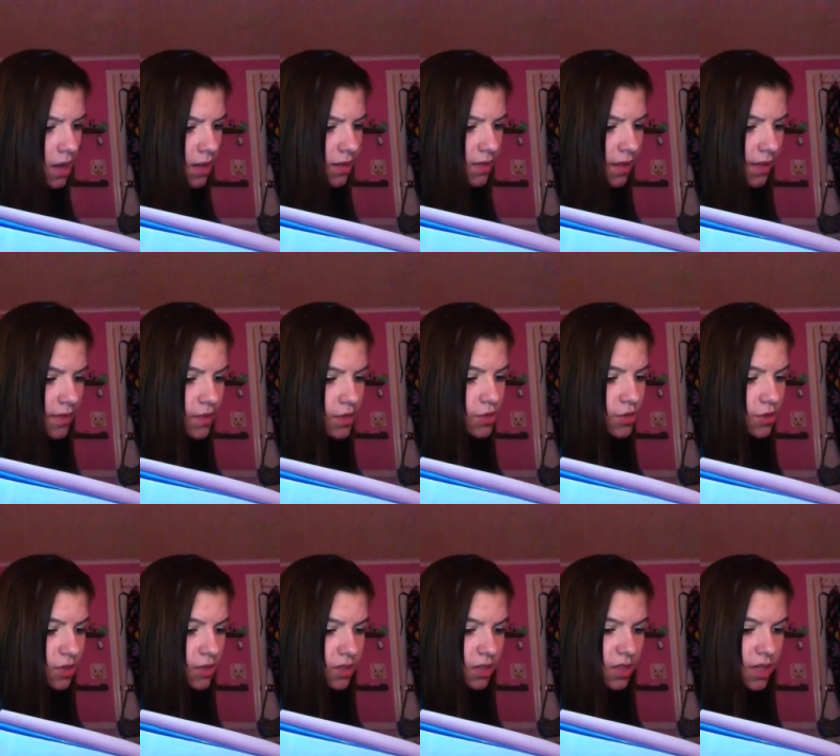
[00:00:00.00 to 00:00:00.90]
Then there's
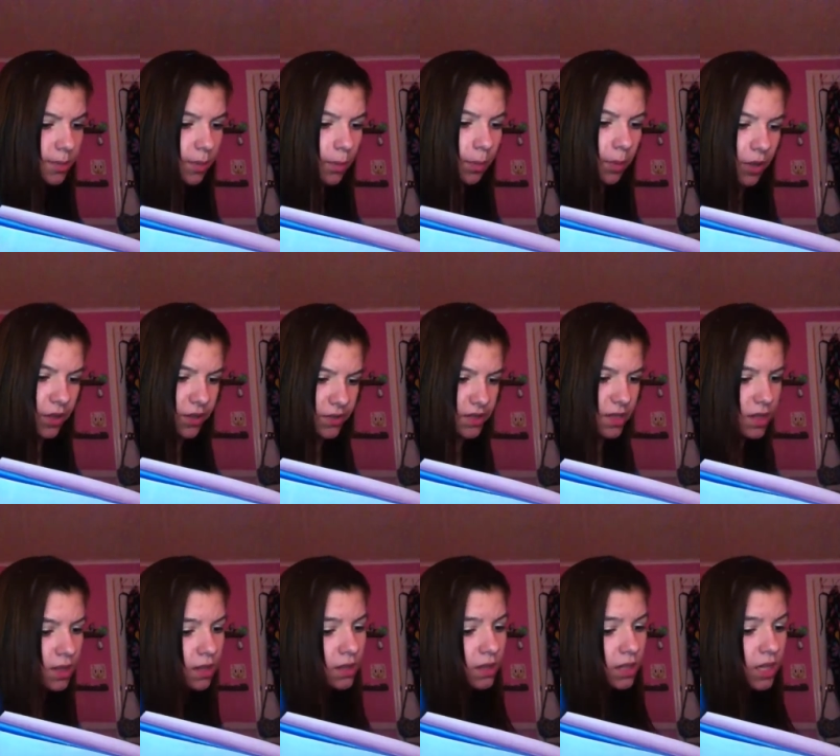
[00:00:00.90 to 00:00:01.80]
her cerebral
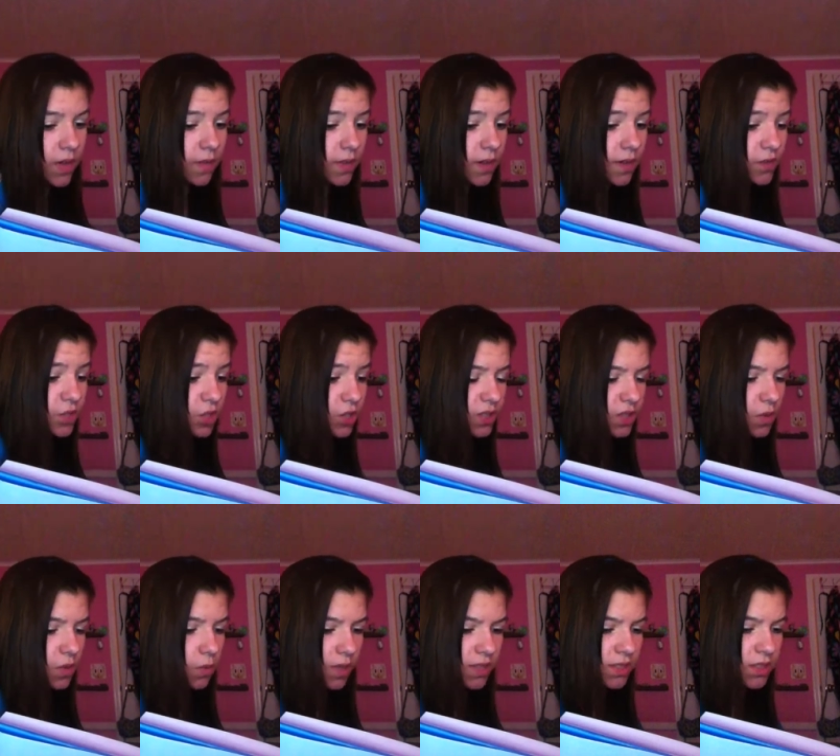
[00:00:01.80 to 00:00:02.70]
palsy. Even if
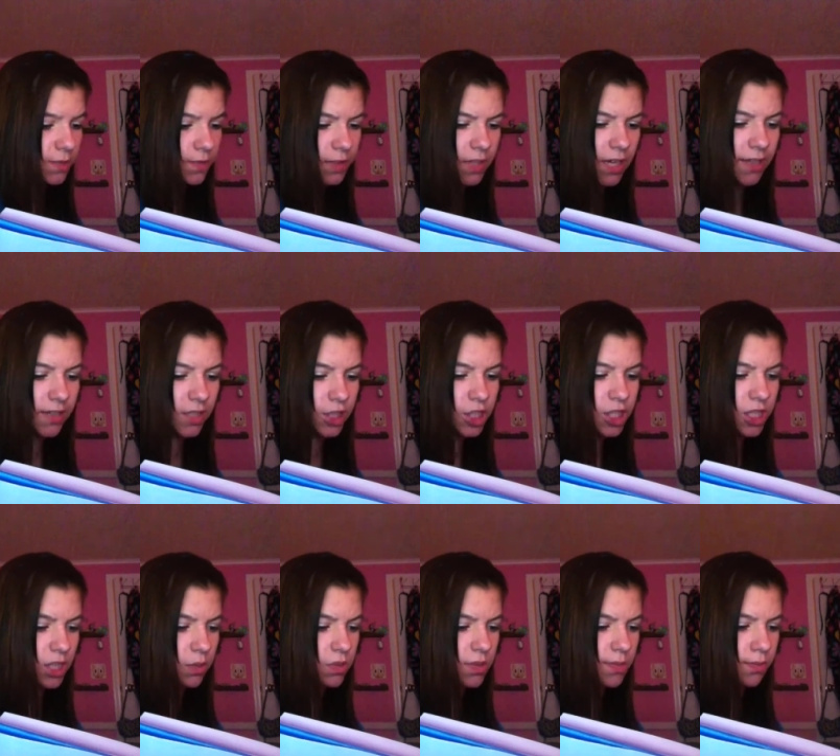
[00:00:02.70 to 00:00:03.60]
Josie wants to forget that
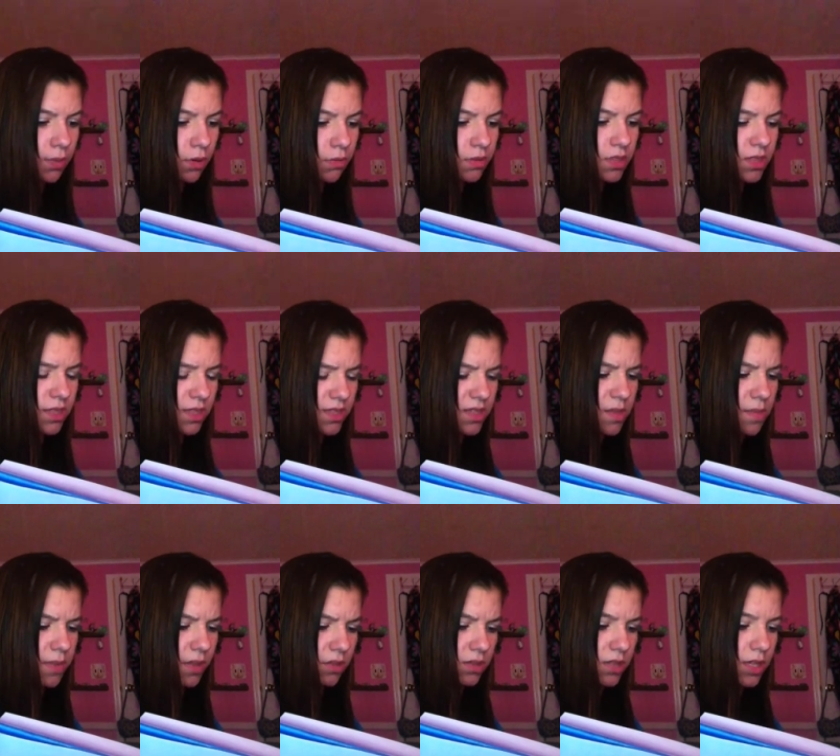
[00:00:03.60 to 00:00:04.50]
she was born with a
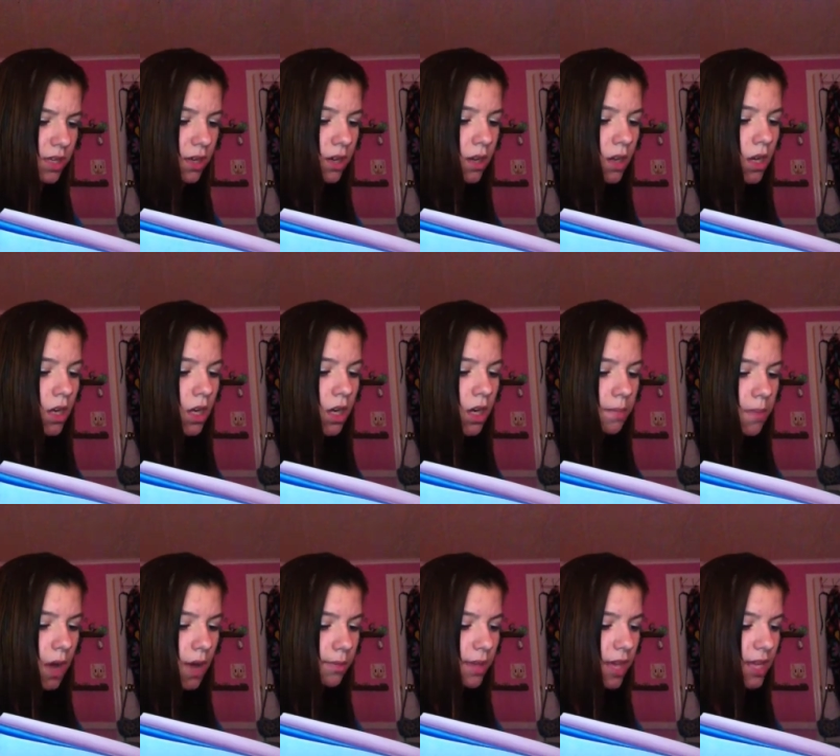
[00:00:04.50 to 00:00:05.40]
disability, her
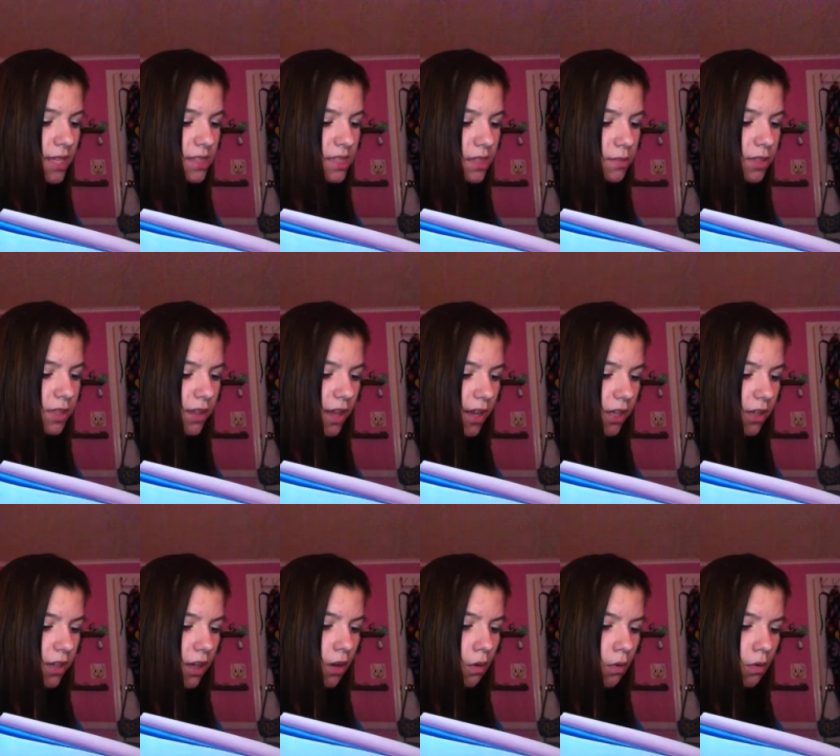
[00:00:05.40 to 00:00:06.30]
mom can't seem to let it
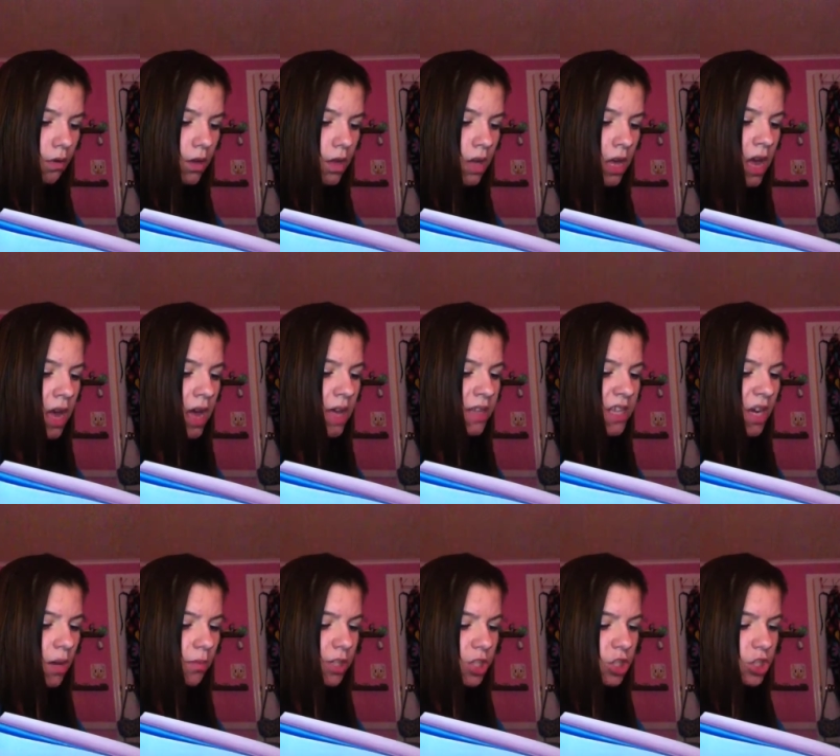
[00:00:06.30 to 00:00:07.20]
go.
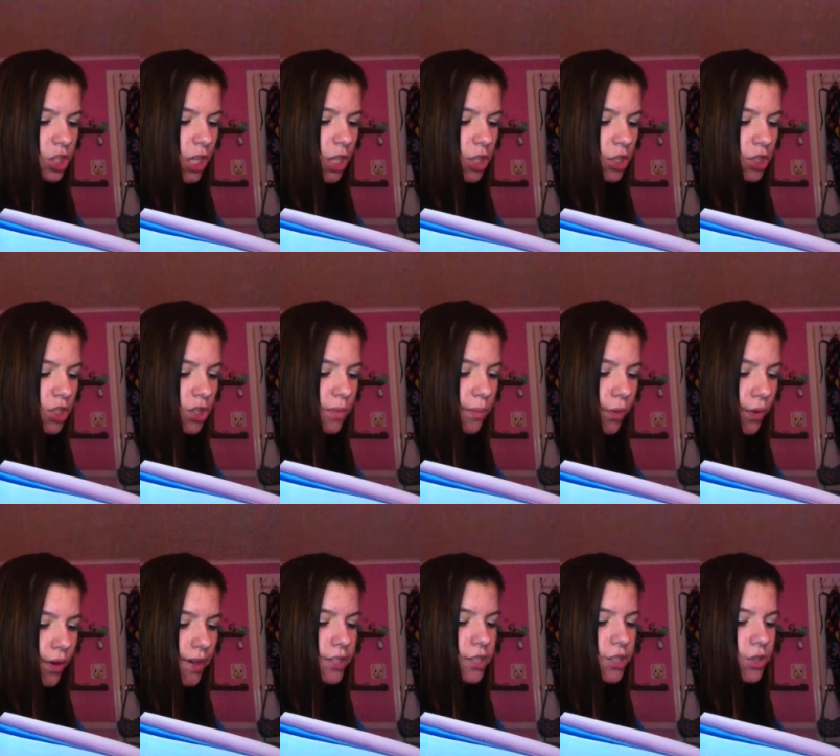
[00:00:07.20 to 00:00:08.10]
Yet when a strange new
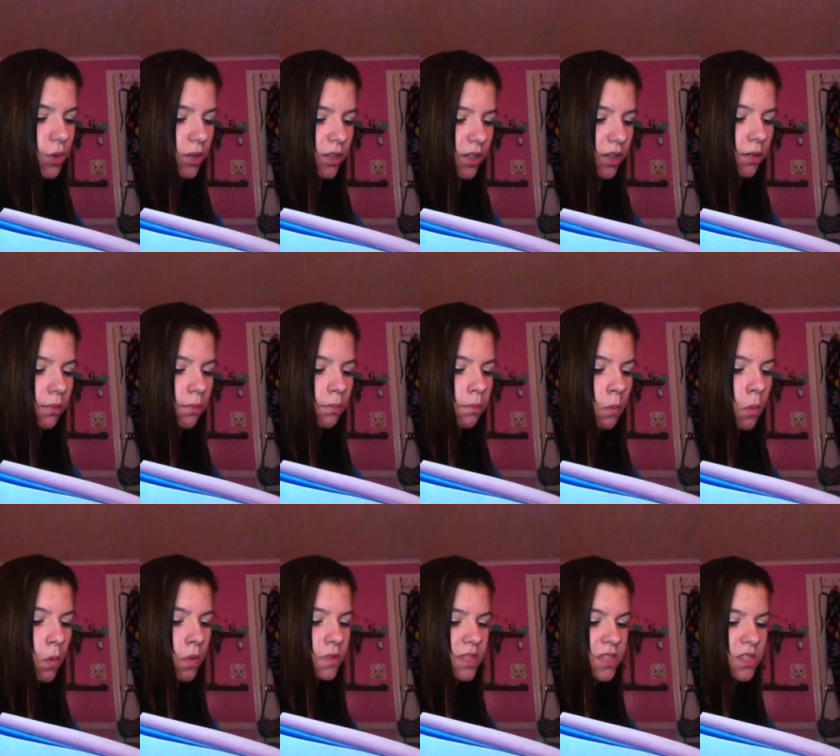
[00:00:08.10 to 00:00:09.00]
boy, Jordan,
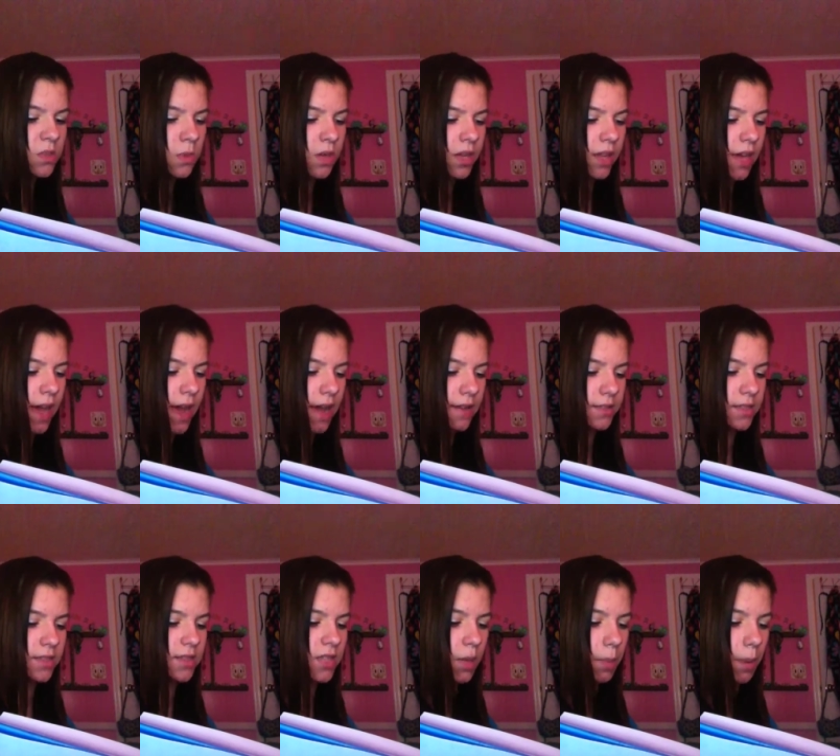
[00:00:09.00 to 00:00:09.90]
moves into one of the
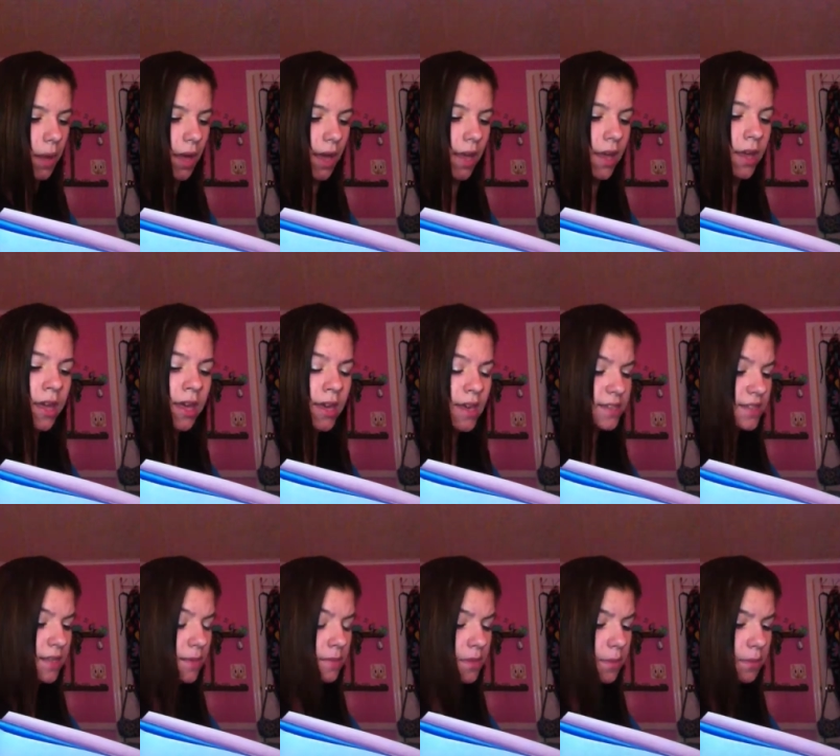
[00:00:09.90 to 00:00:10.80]
houses nearby, he
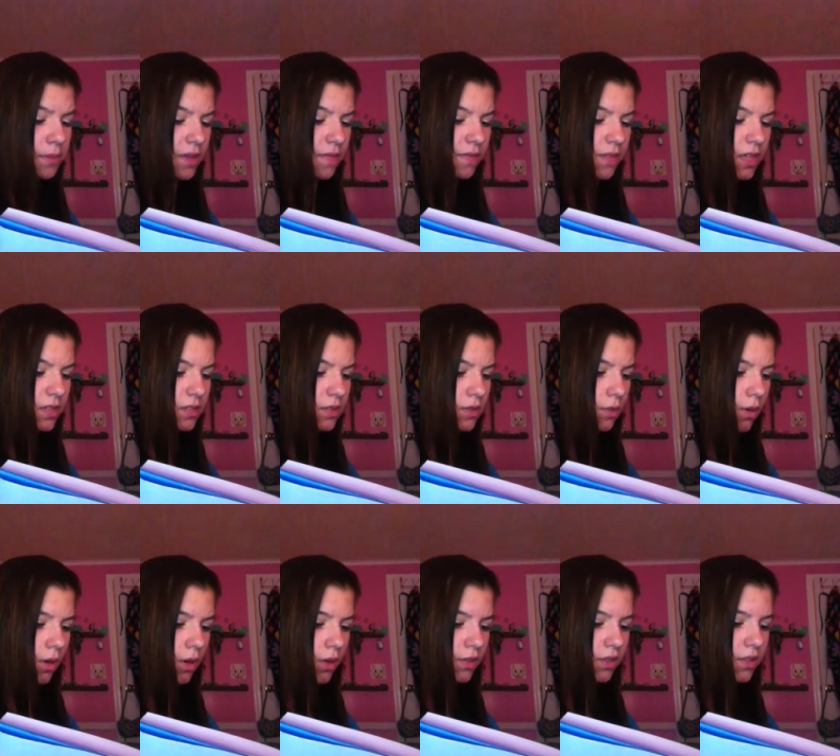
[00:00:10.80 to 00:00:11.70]
seems oblivious to
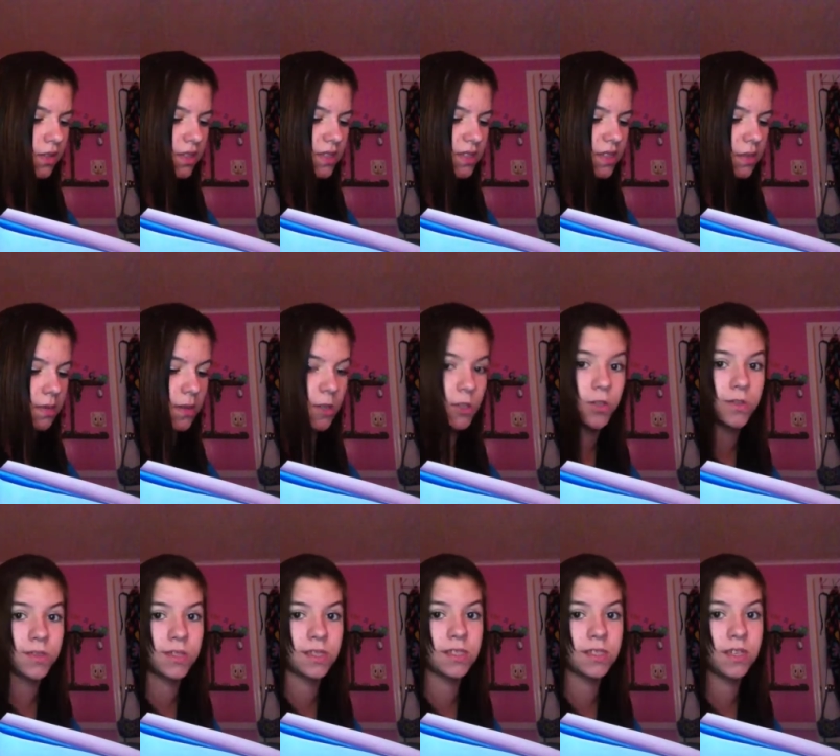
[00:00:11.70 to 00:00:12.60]
all the things that make
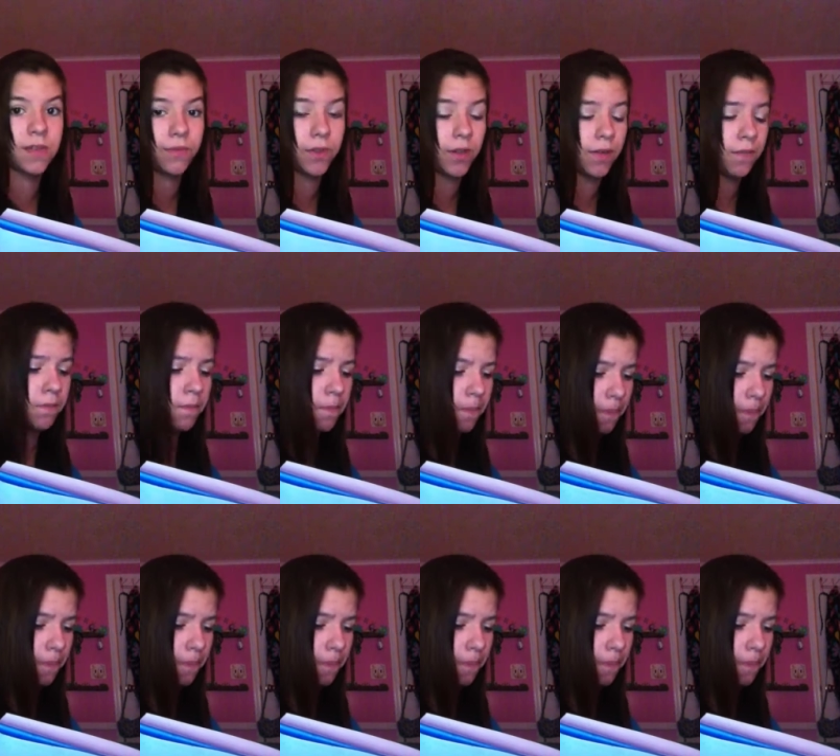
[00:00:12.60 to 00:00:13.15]
Josie different.